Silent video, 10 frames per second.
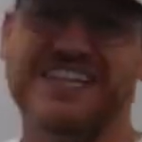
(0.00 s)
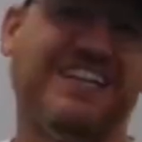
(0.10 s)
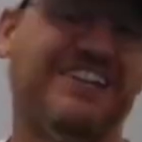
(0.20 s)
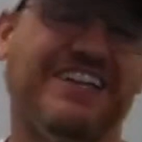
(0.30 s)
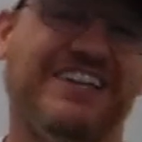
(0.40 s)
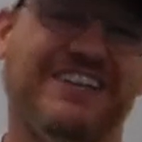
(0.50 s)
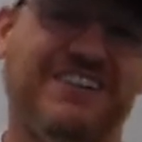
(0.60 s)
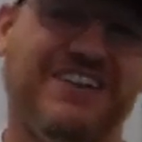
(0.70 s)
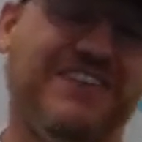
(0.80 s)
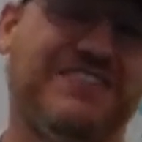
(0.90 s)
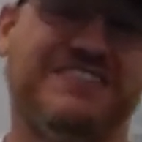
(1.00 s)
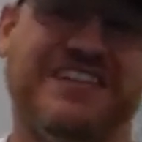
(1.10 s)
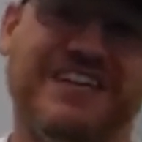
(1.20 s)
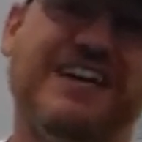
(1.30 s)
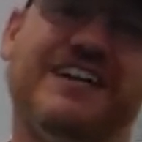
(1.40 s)
legally. You have to
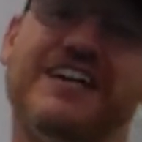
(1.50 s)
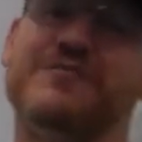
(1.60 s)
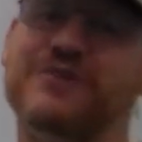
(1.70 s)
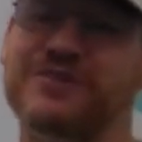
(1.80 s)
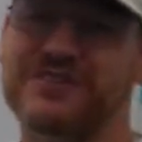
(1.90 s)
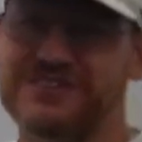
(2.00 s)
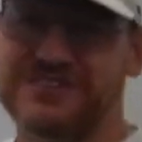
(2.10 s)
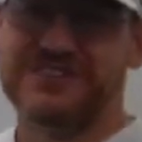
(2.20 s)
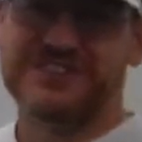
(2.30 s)
say unable,